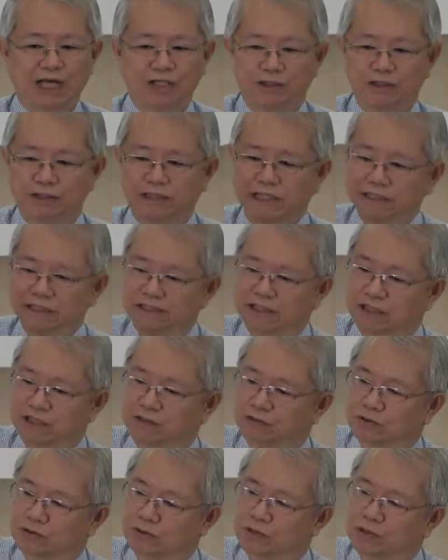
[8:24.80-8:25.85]
you just need
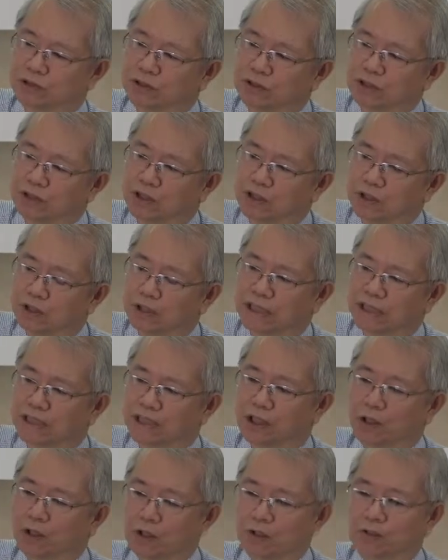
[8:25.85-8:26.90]
to look at
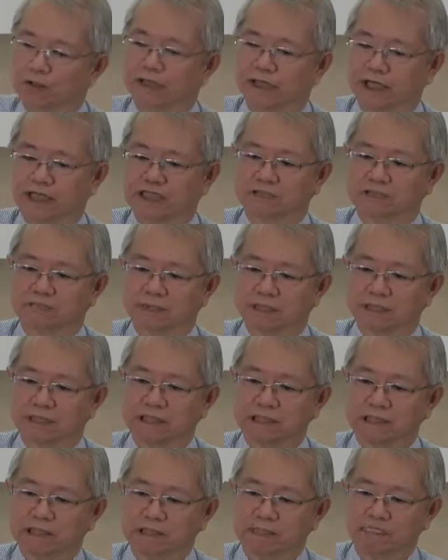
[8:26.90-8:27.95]
the Old Testament
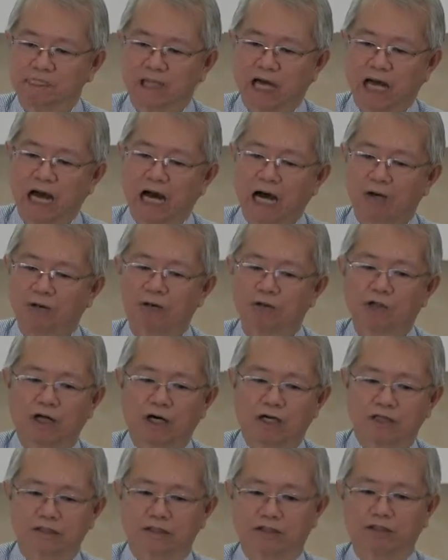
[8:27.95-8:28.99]
how
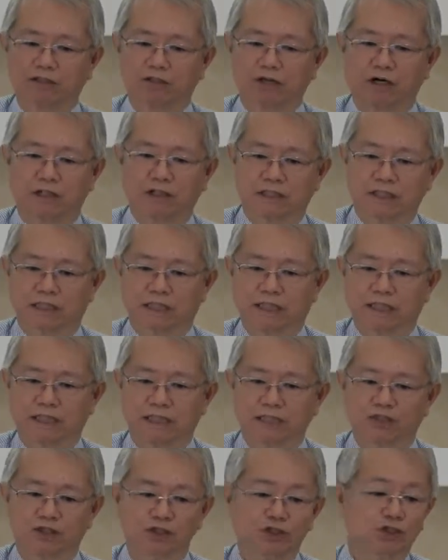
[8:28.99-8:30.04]
God taught the
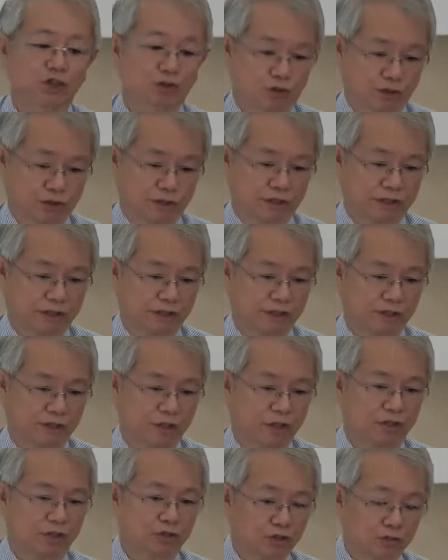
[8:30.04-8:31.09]
Jews
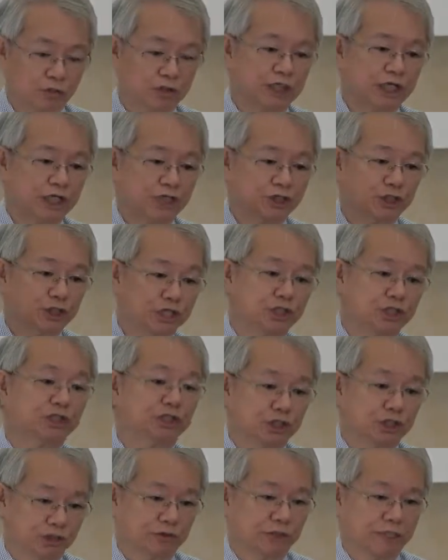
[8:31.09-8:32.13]
to teach the
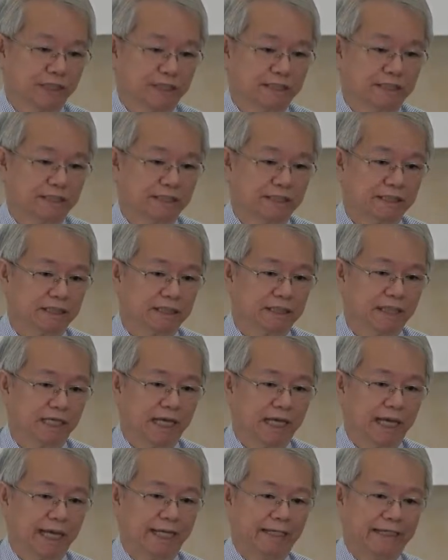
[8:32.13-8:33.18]
children
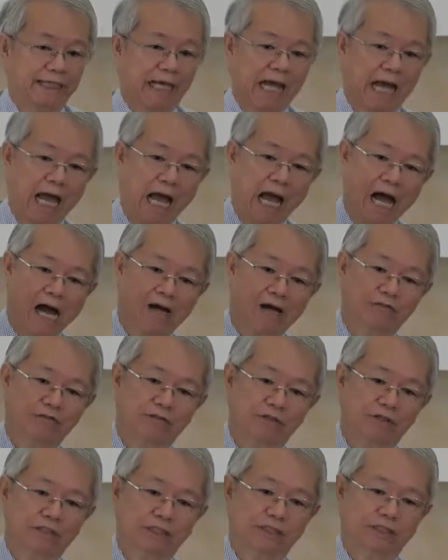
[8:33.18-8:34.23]
and
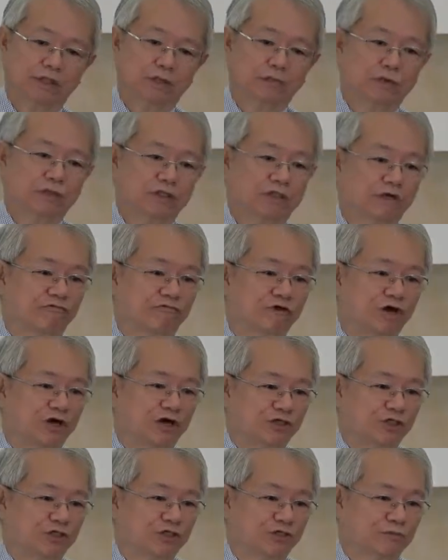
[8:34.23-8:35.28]
how the Word of
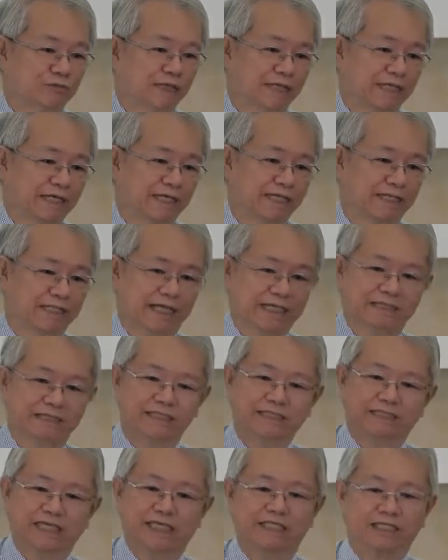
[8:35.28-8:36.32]
God should be in their
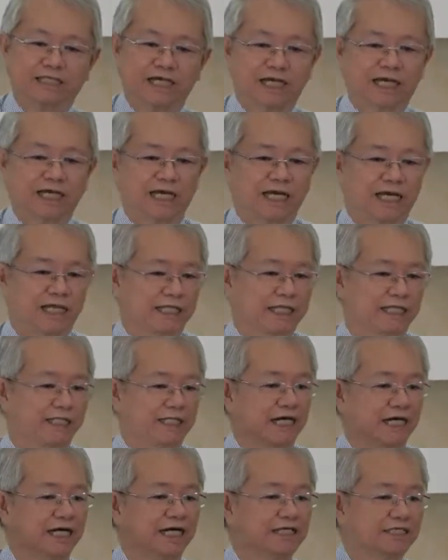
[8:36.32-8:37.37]
sitting and in
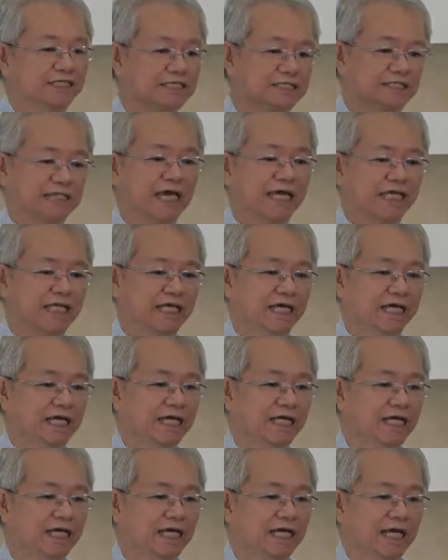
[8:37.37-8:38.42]
their
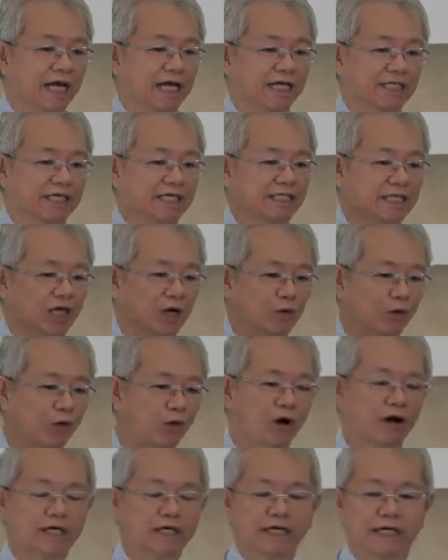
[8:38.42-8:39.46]
standing and in their
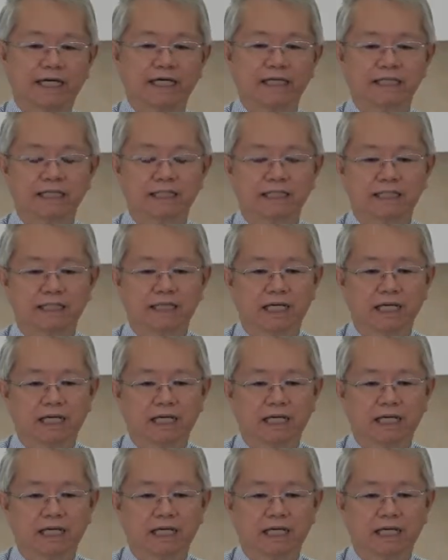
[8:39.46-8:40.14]
walking.